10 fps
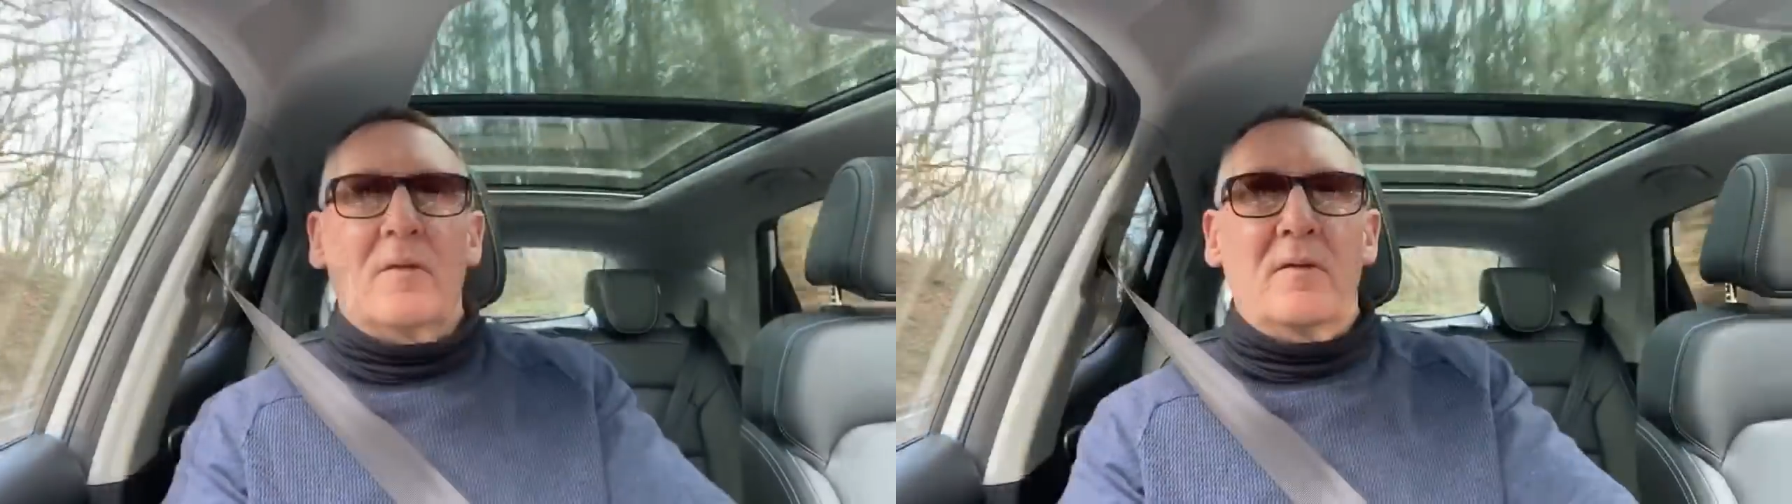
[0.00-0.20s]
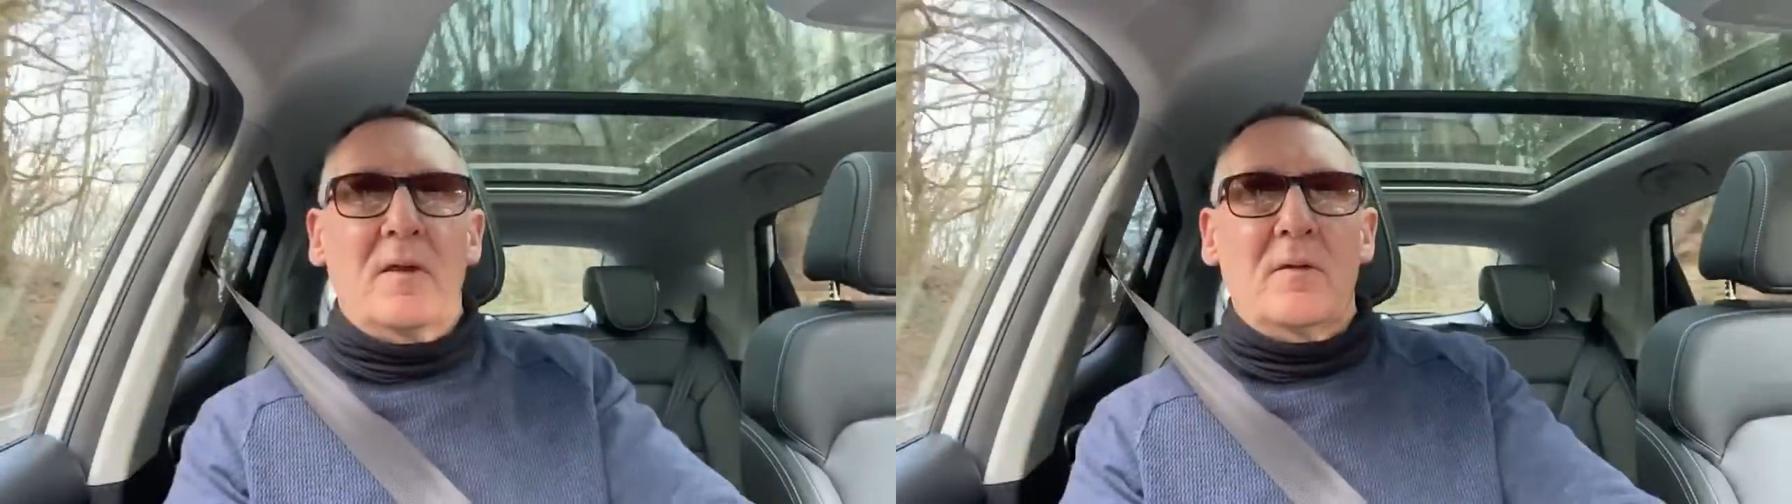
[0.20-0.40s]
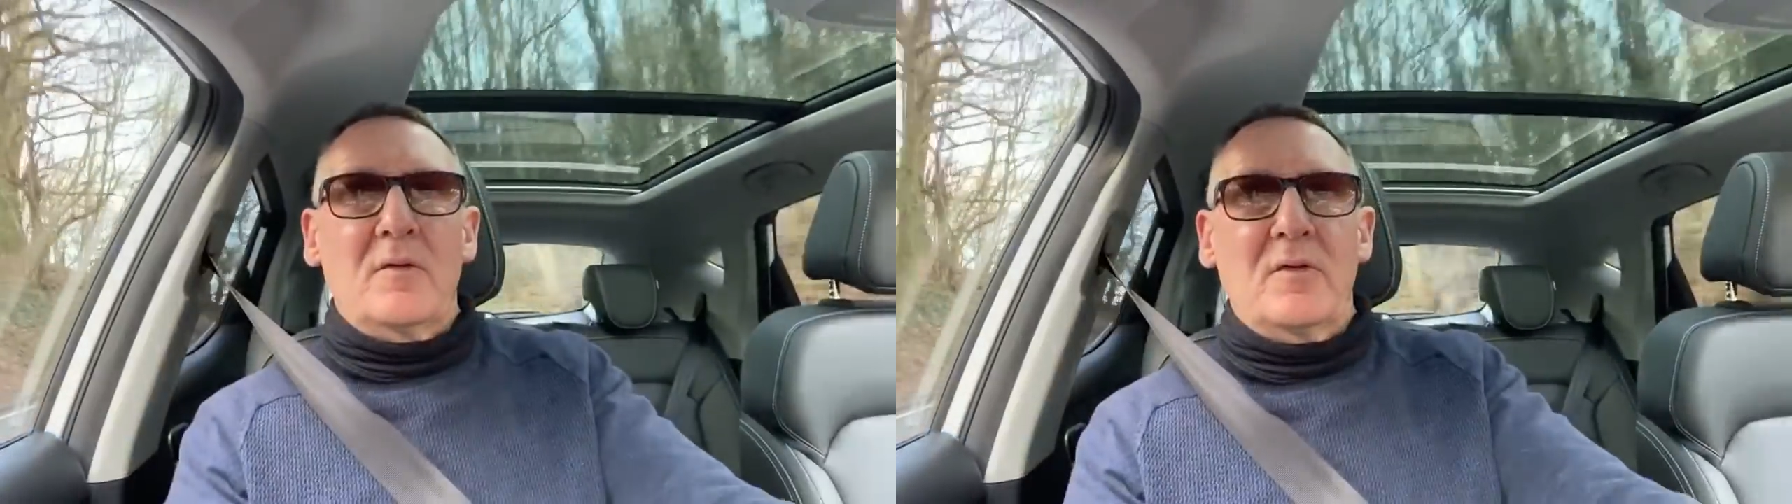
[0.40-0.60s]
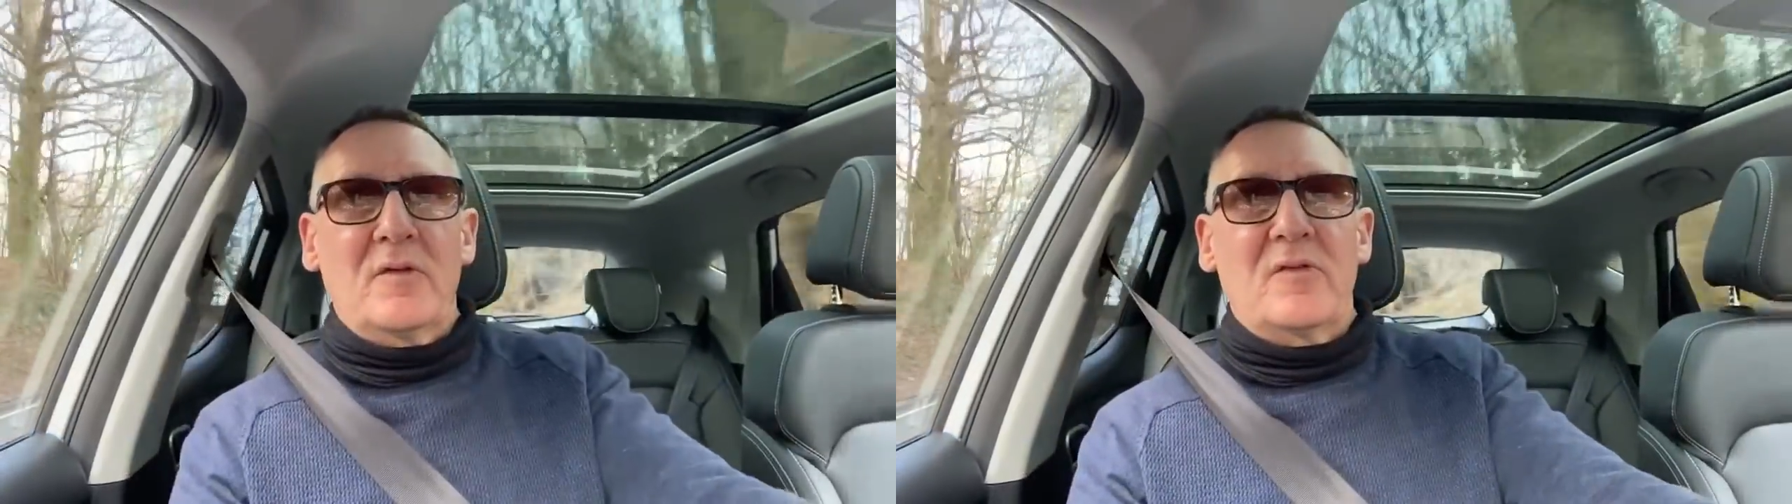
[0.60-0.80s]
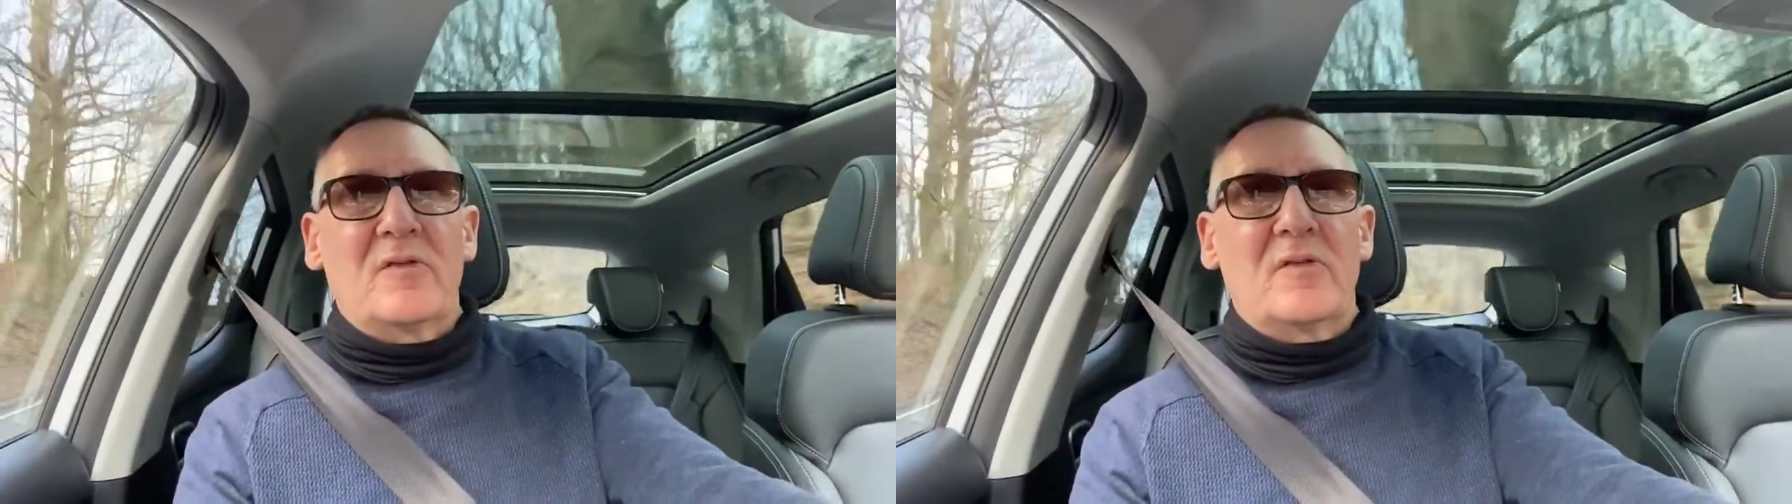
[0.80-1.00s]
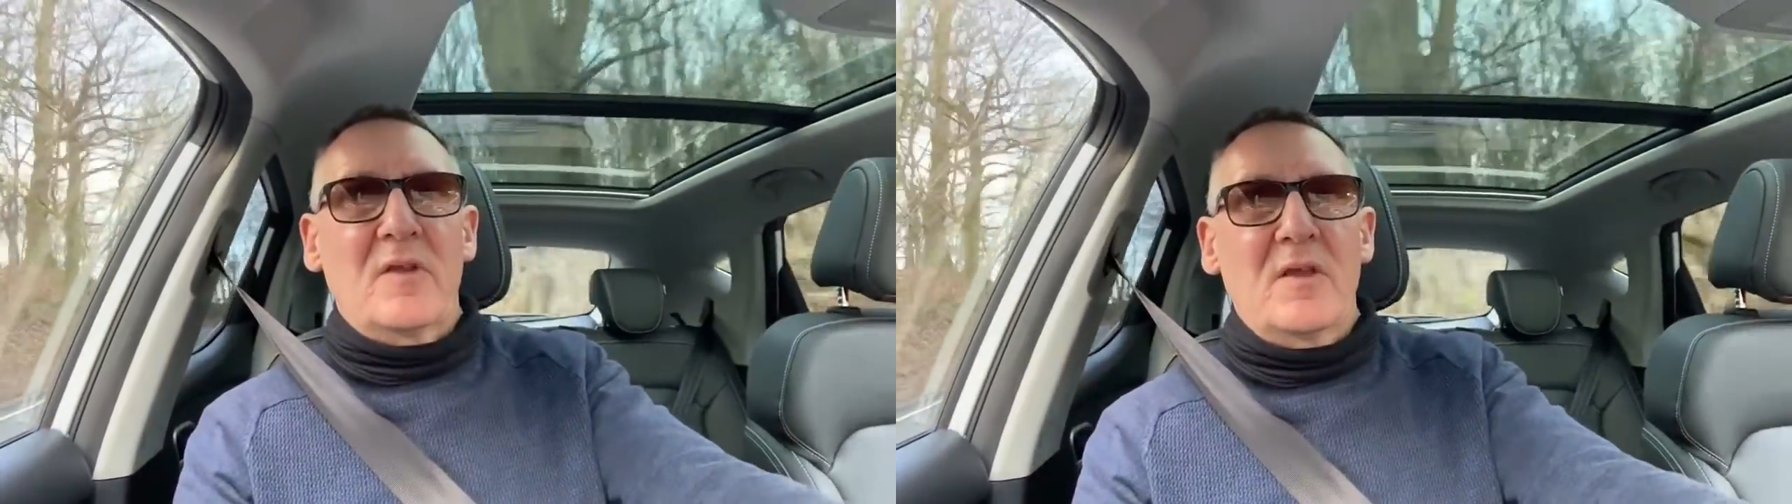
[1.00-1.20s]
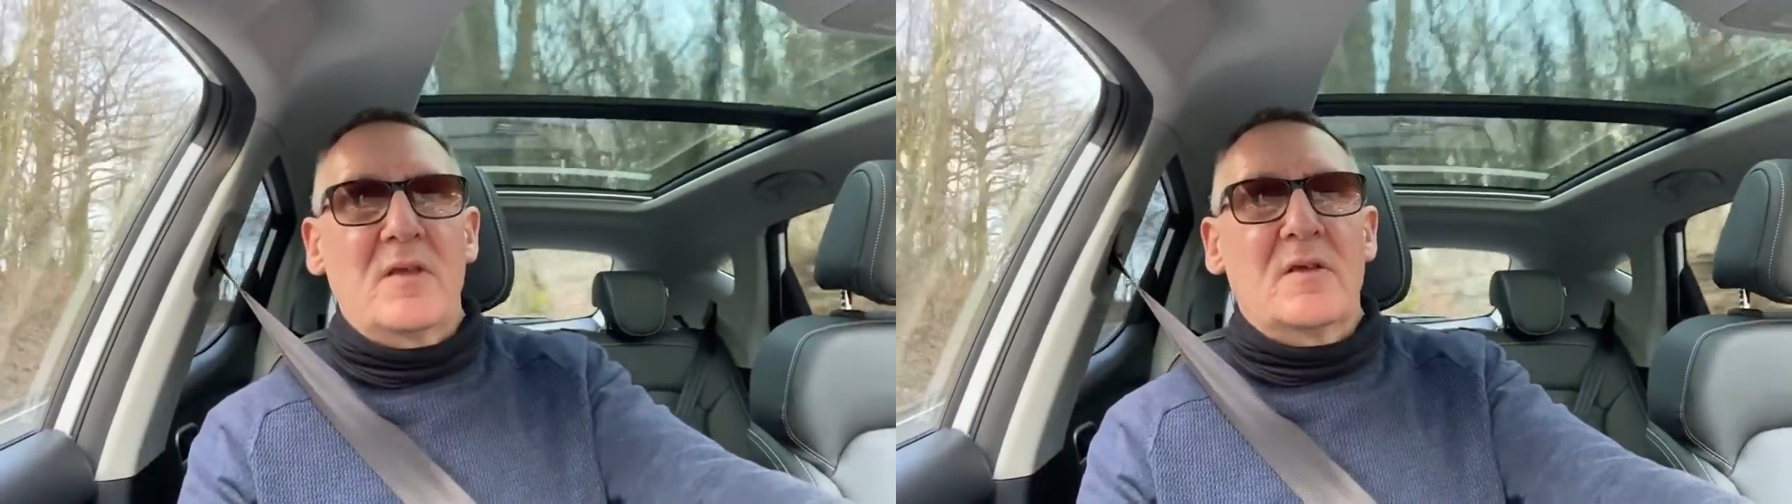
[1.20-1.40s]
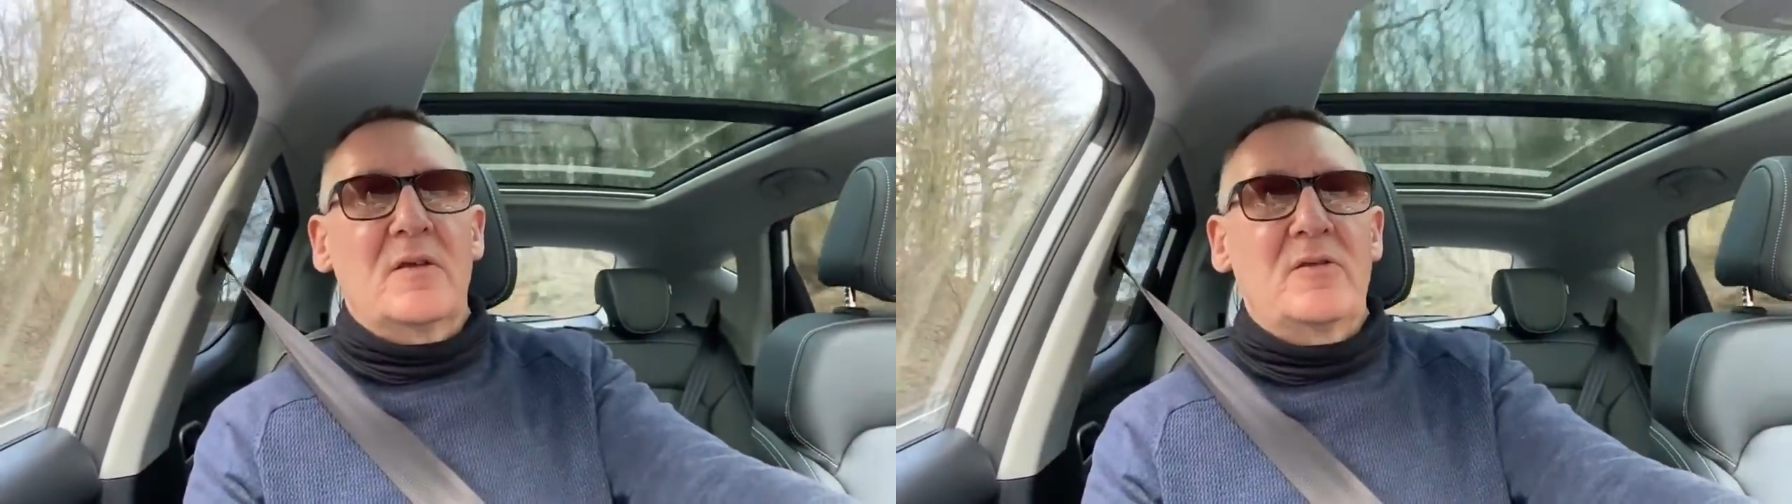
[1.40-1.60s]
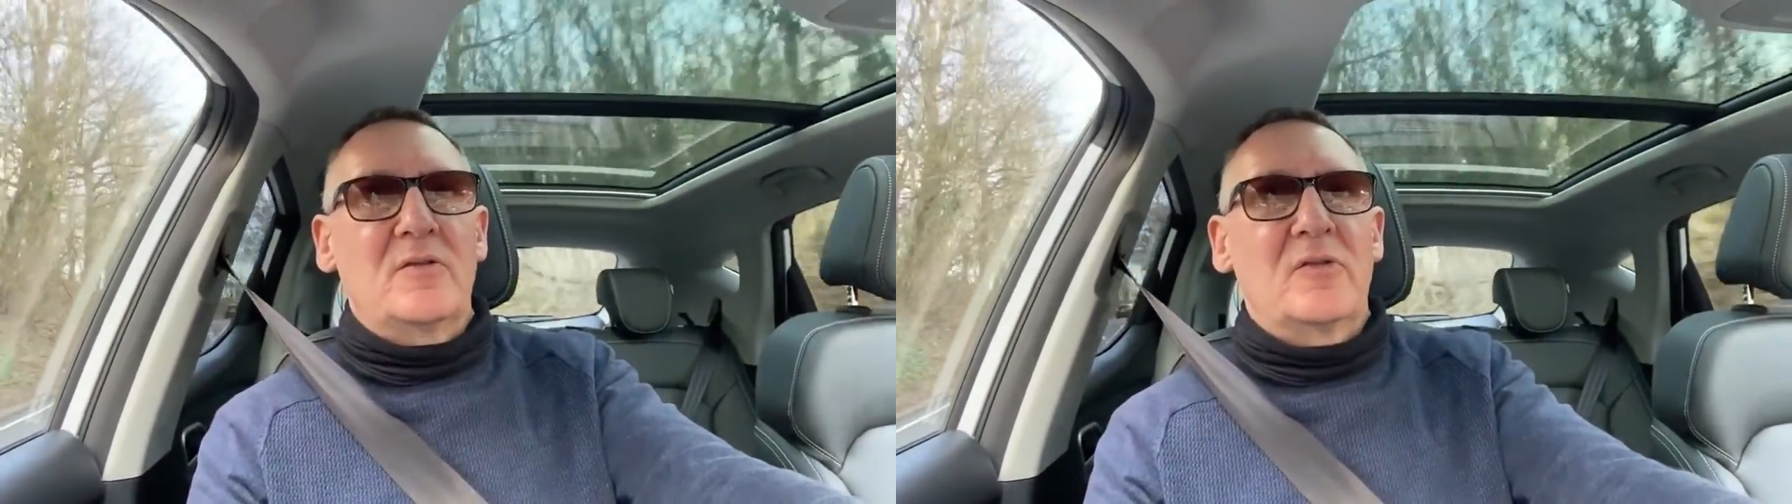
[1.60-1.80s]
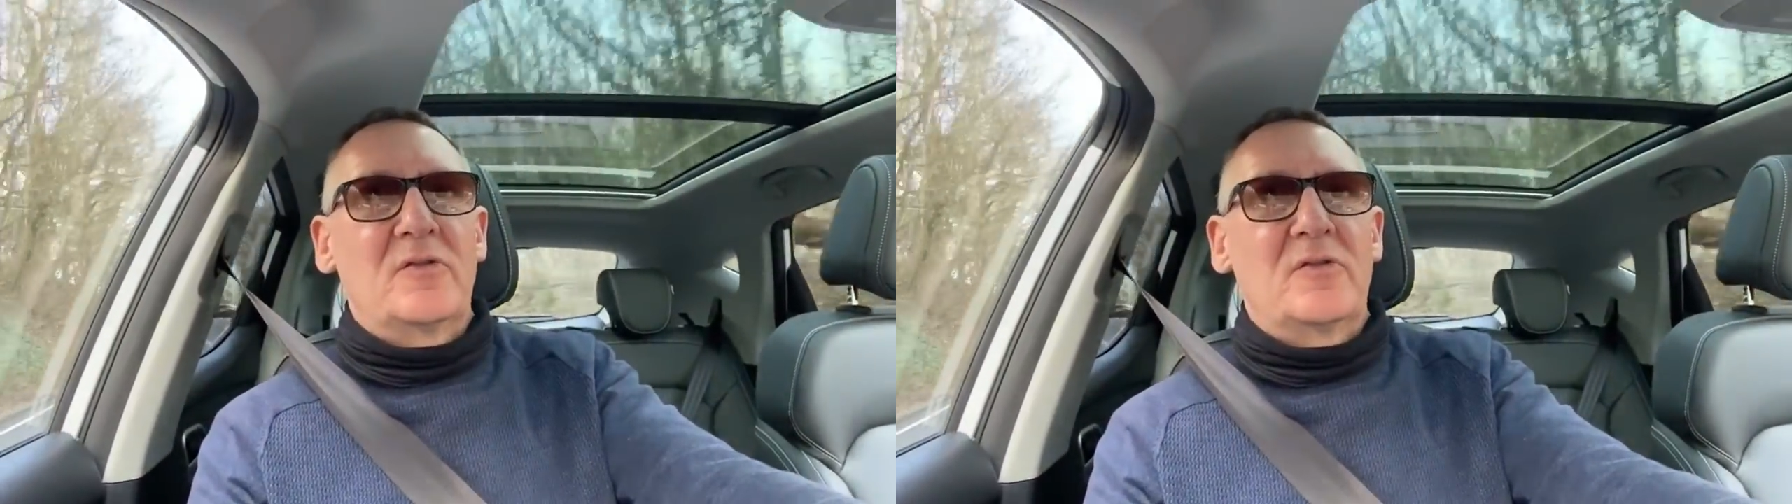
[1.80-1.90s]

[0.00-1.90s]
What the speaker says: That was the conditional